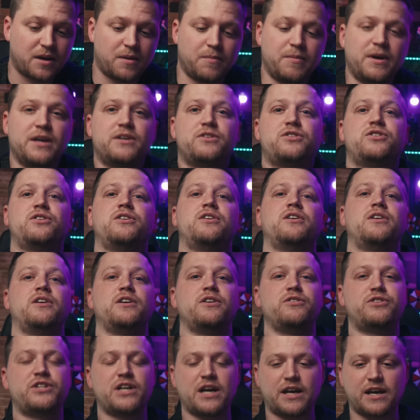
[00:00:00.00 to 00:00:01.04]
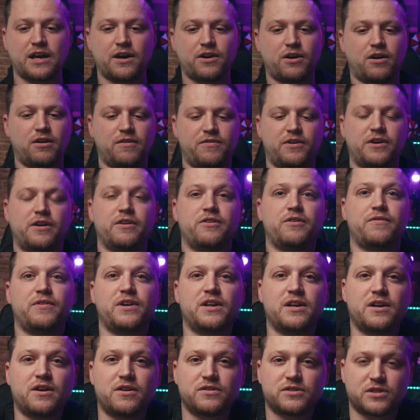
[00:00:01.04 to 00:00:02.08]
Make sure you check out all of our other
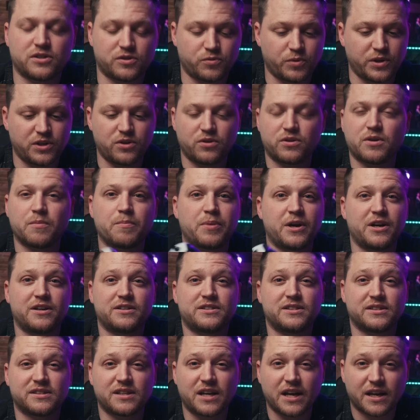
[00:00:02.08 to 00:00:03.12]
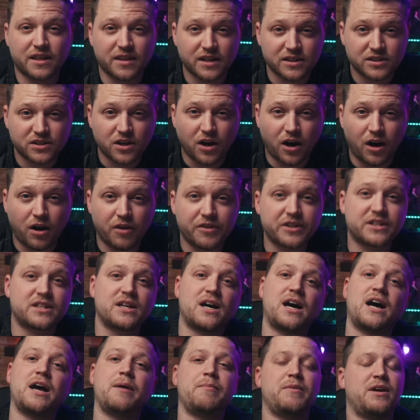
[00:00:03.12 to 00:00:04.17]
videos, because we do comparisons like this all the
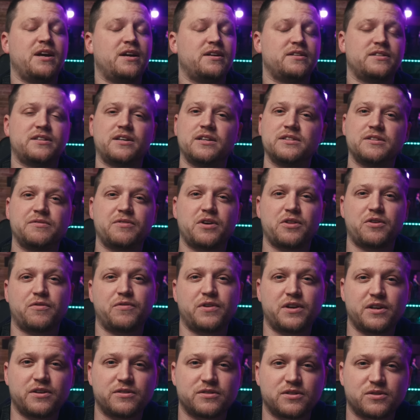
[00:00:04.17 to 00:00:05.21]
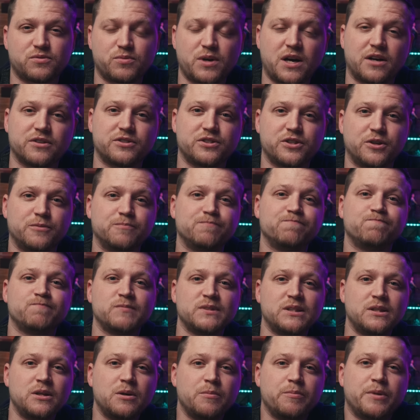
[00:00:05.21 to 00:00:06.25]
time and tons of other videos as well. So
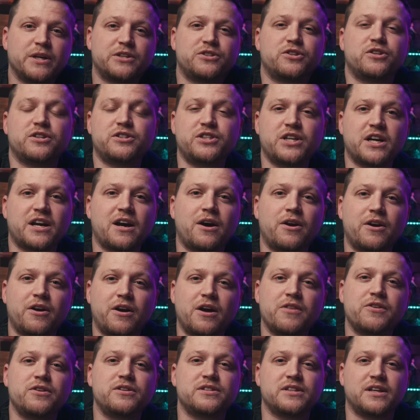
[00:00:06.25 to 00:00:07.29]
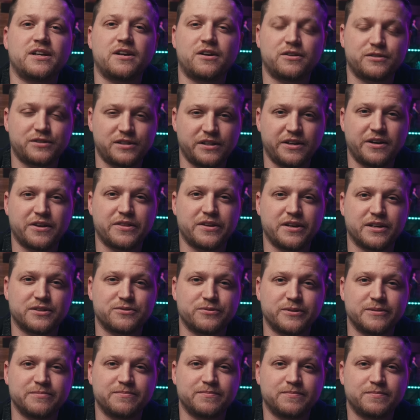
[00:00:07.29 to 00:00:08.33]
make sure to check out our others, and I'll see you on the next
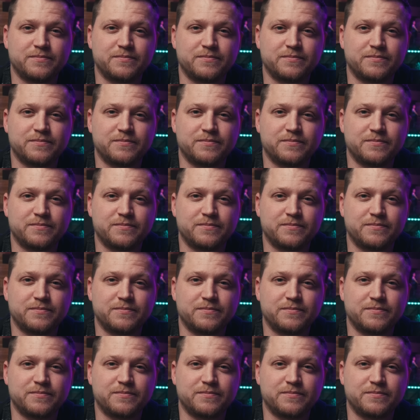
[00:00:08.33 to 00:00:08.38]
one.